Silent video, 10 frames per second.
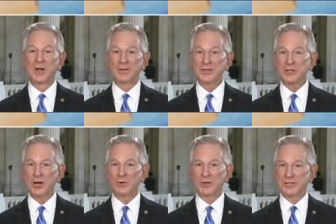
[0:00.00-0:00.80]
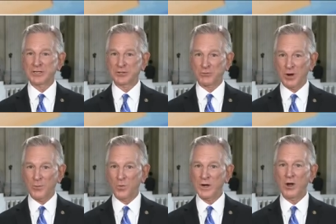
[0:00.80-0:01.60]
This country is in
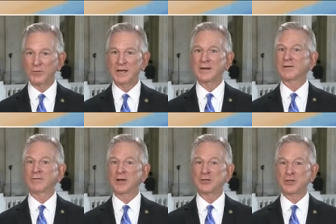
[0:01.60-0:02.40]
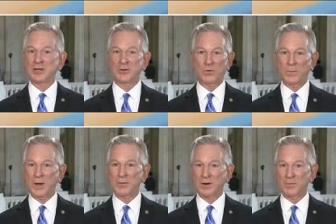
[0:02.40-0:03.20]
trouble. We don't need a division in the
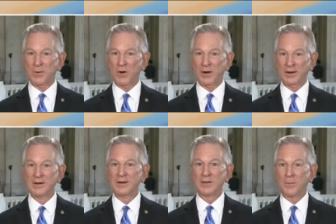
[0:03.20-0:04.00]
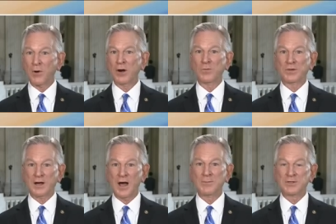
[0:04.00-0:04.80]
Republican Party, the party with
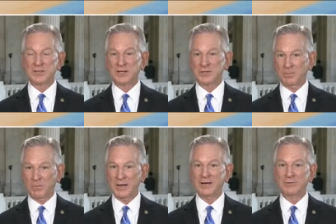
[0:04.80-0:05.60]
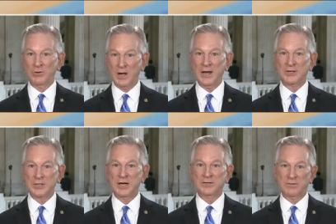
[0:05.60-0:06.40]
common sense that believes in the United
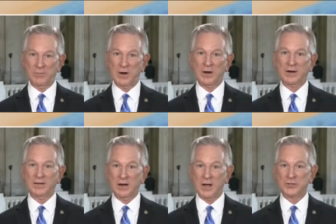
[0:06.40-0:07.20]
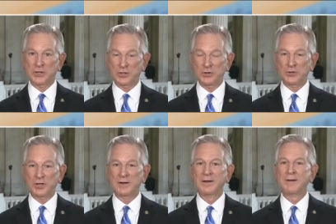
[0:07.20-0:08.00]
States of America and the
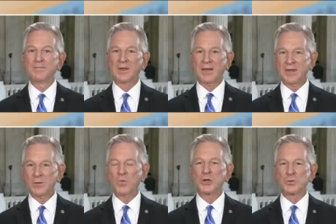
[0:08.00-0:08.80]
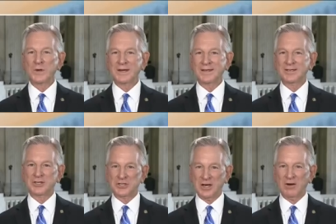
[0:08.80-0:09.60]
Constitution. I think once we get
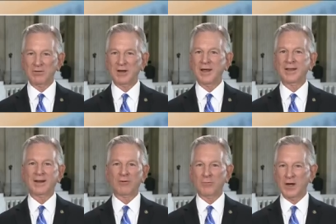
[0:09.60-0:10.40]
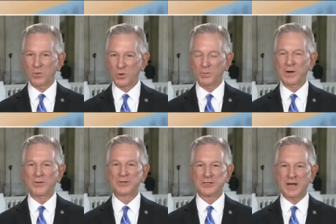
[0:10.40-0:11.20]
this settled, I think everybody will be
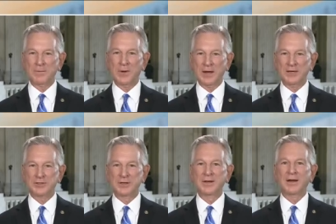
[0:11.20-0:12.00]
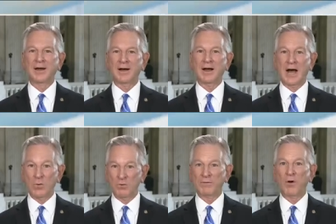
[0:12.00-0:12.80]
on the same page. Uh, I
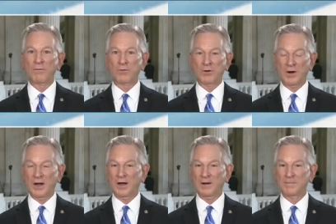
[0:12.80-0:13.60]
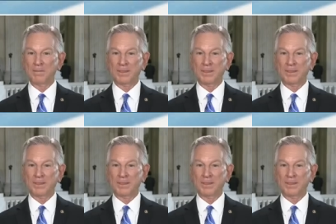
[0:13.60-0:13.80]
will vote for uh,